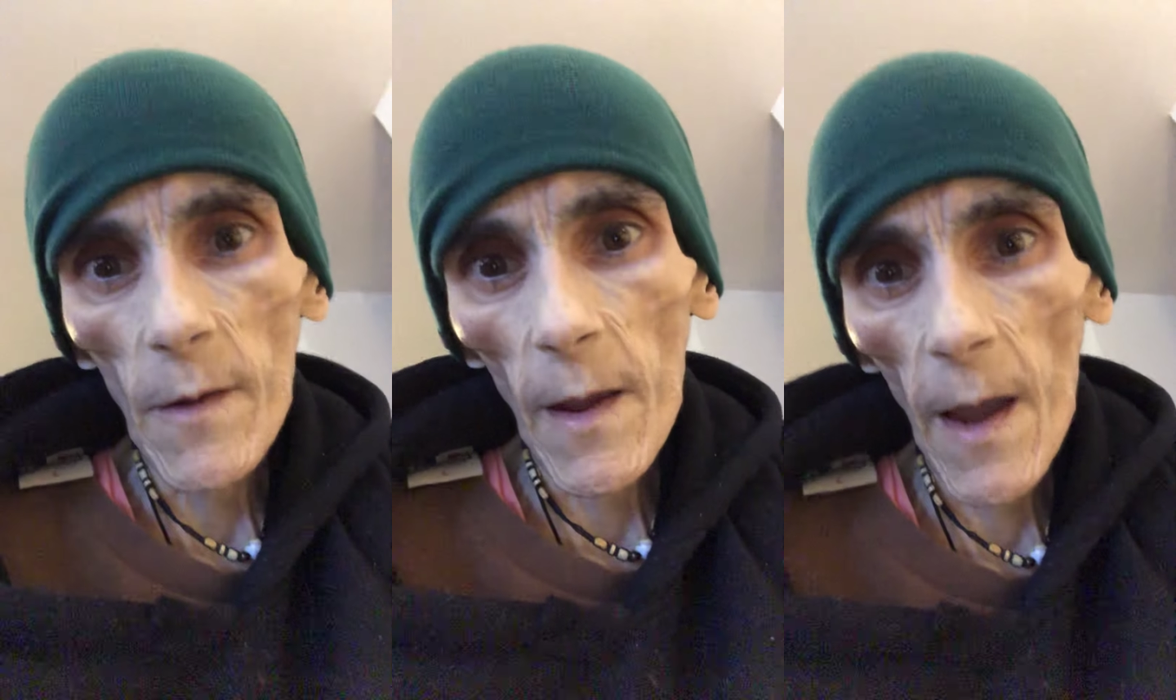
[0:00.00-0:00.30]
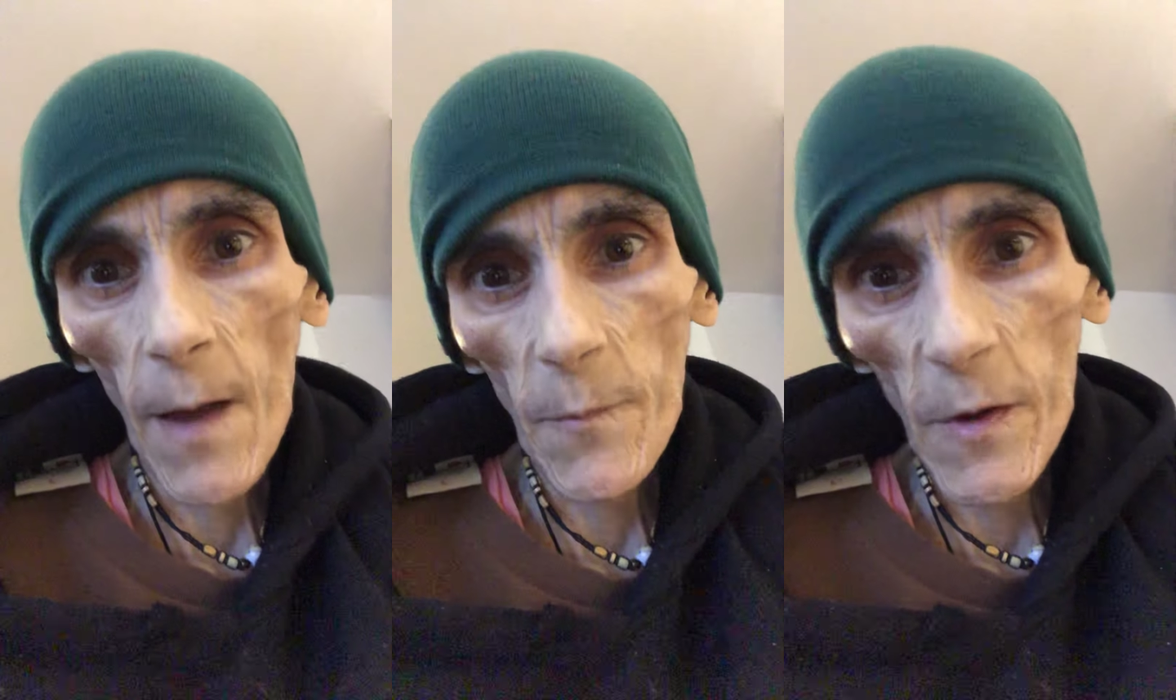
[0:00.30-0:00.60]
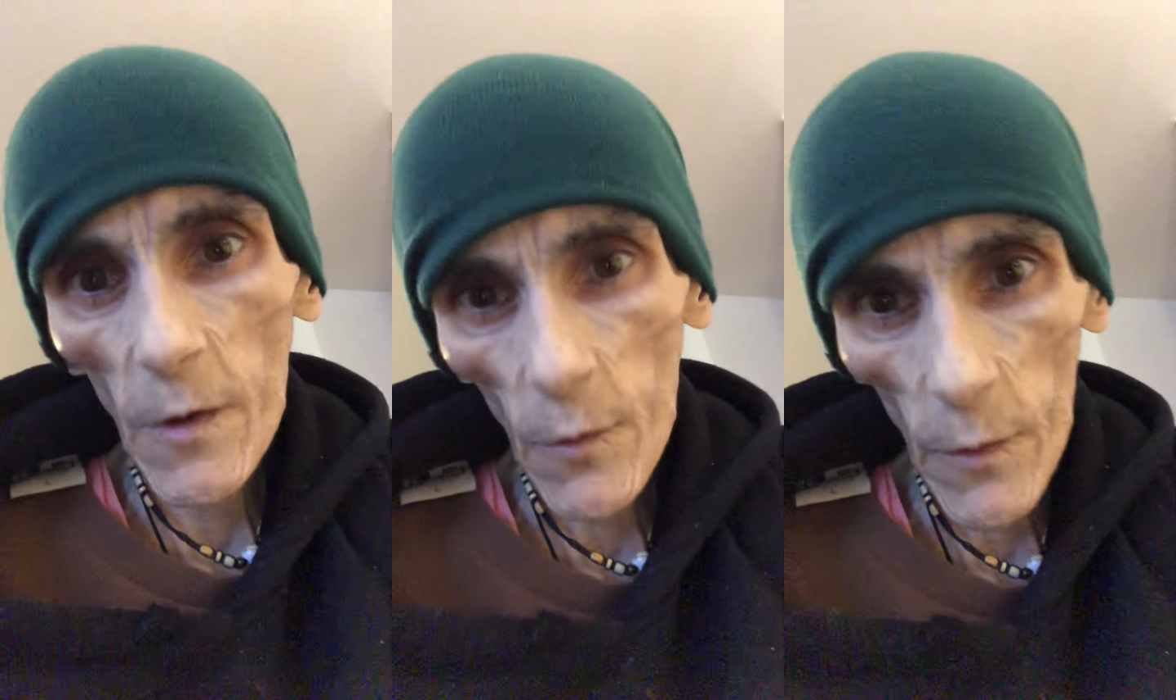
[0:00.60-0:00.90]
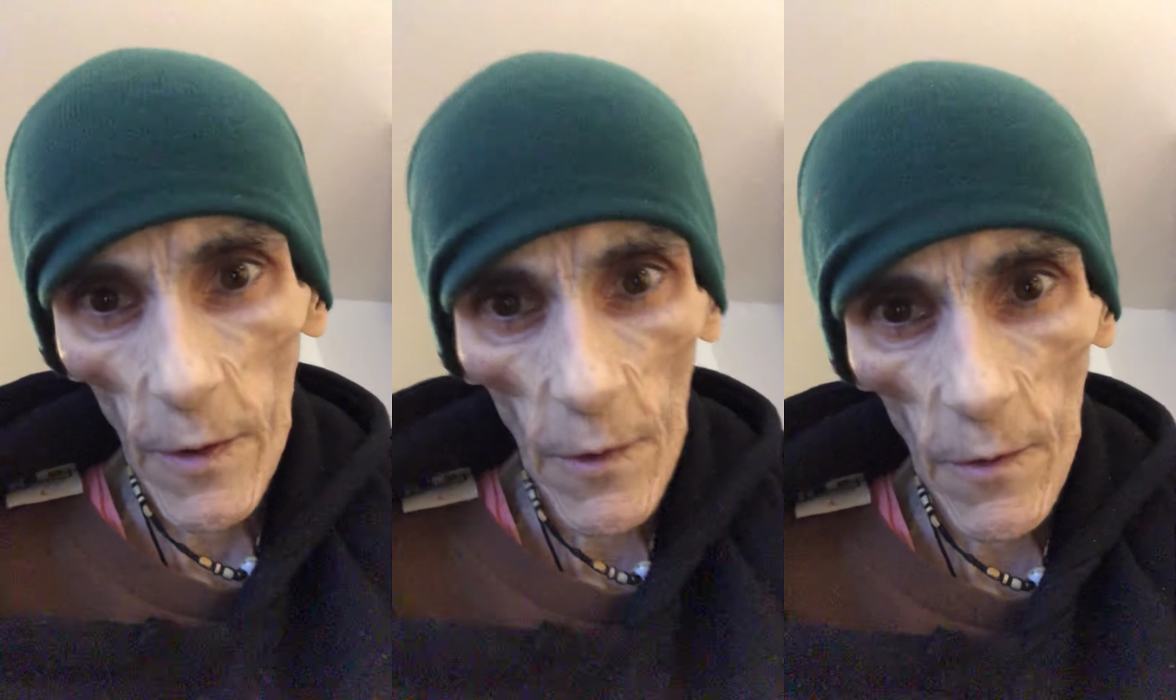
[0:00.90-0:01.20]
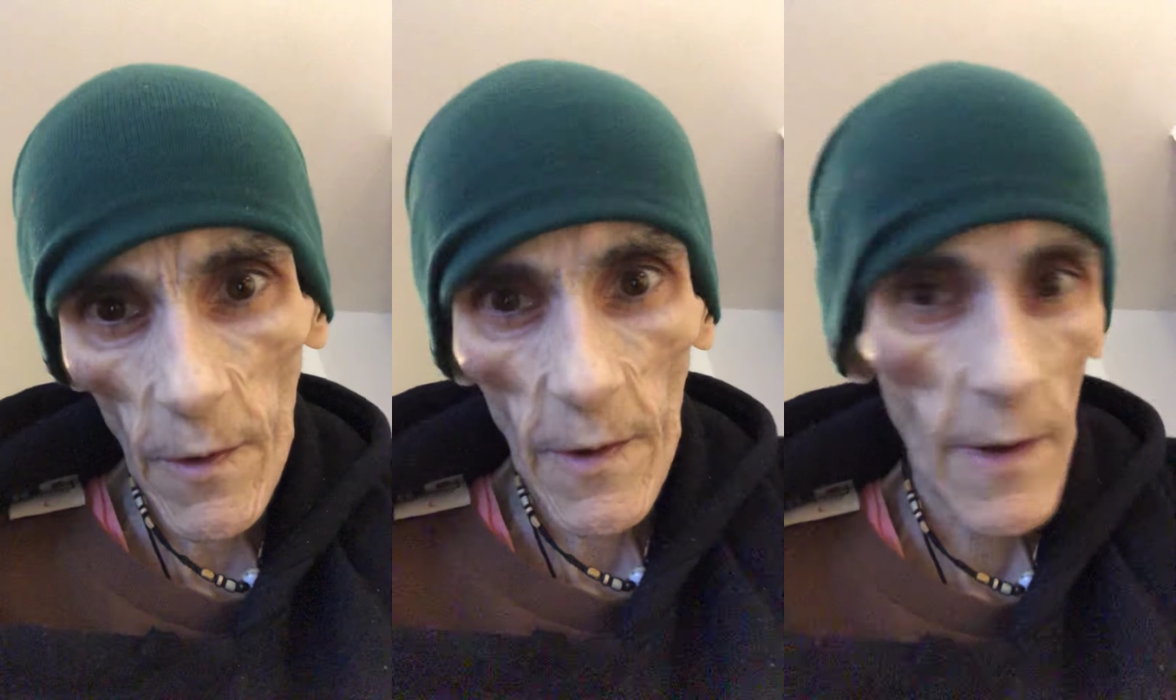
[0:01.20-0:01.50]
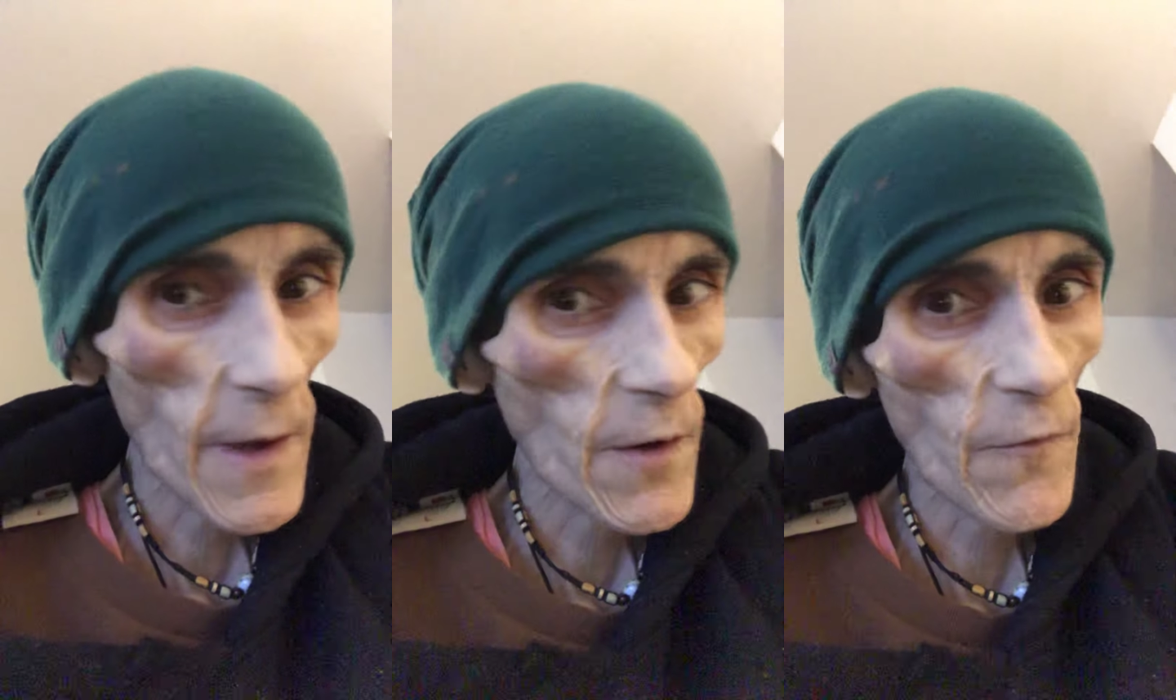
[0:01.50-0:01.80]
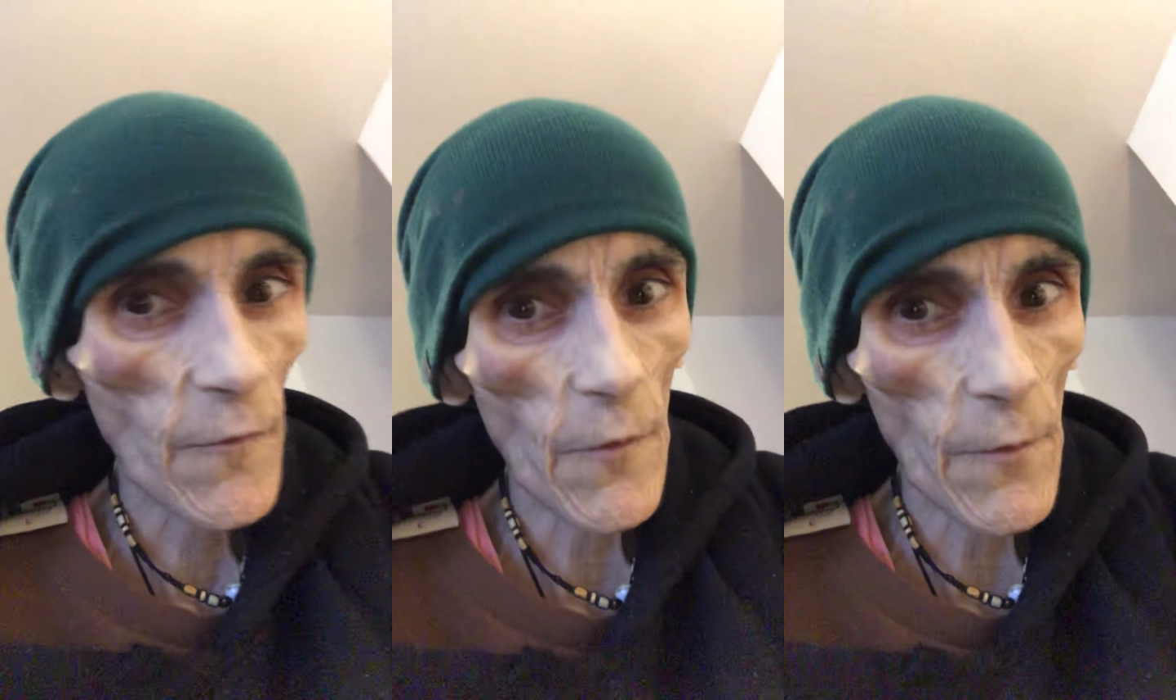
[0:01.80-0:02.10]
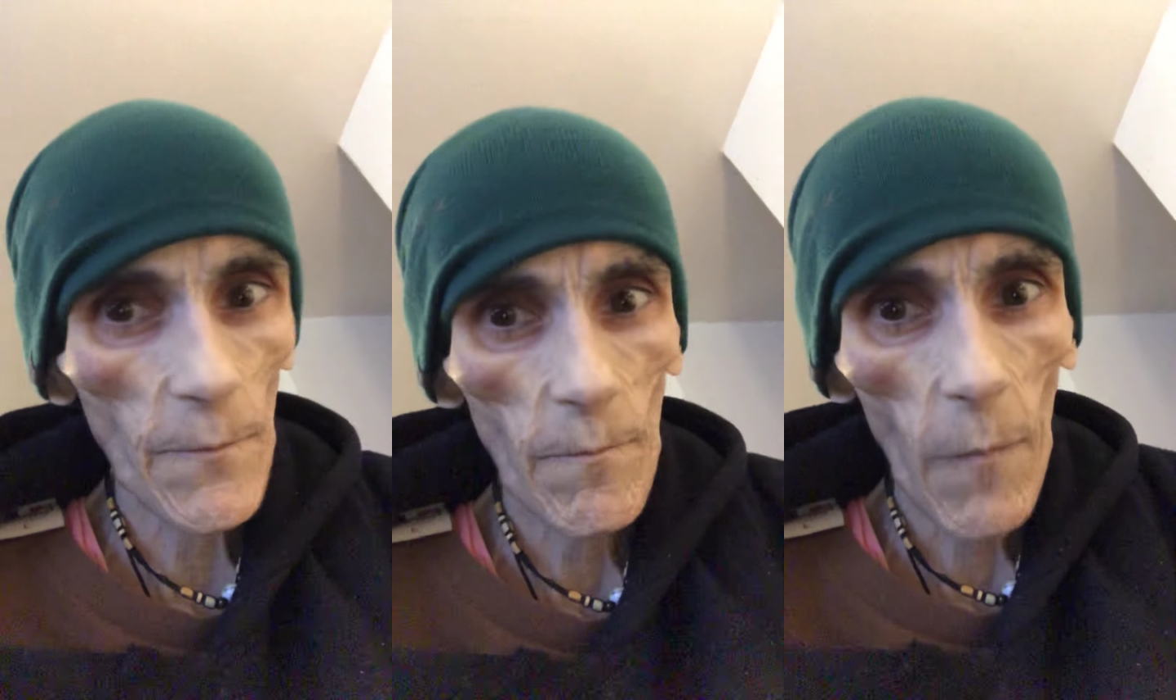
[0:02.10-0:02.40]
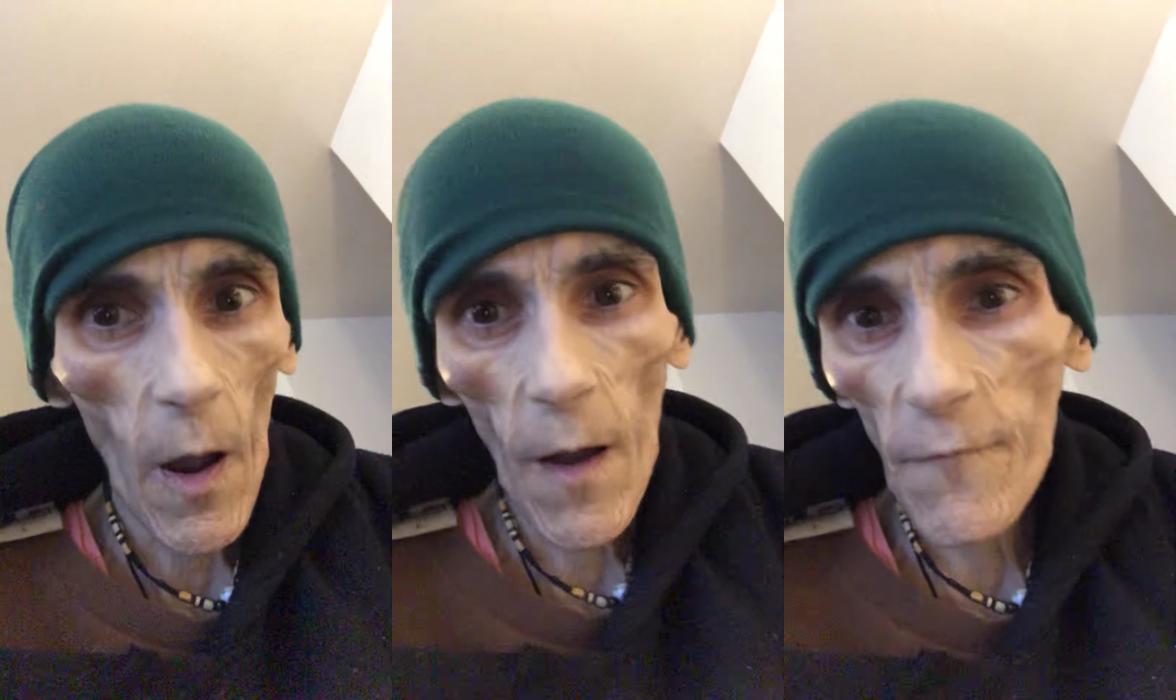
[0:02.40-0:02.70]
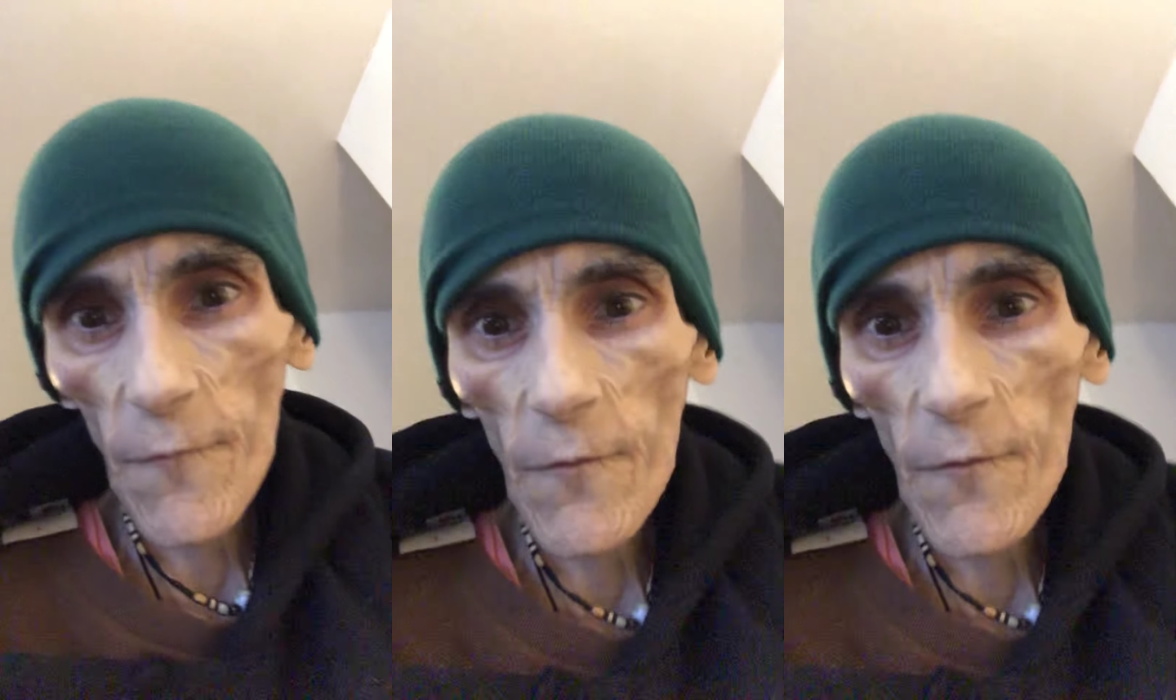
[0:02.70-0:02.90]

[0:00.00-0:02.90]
a Happy New Year in case you're off